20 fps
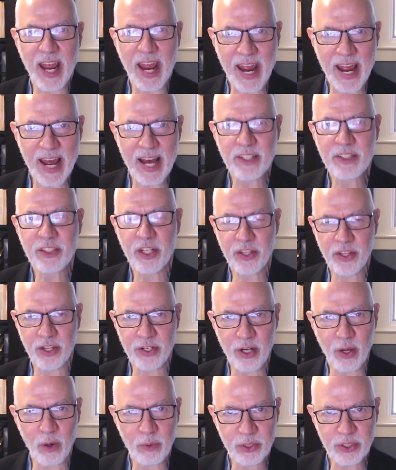add to the
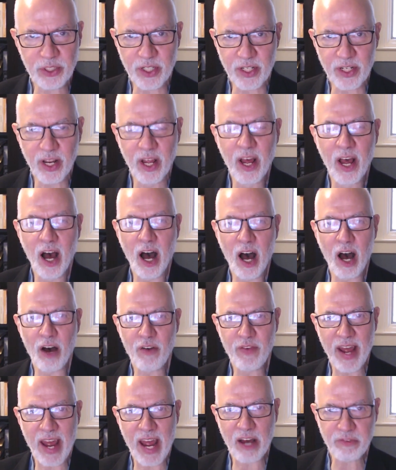notion
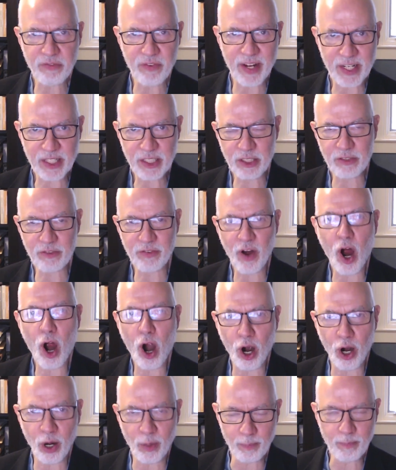of affective
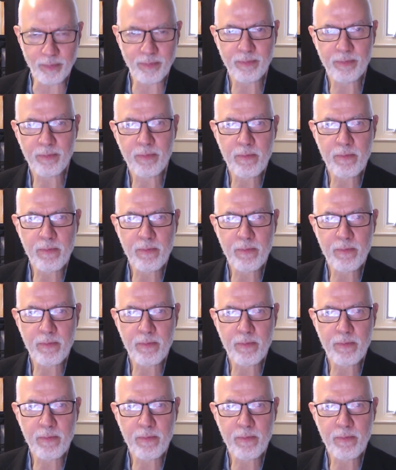harm?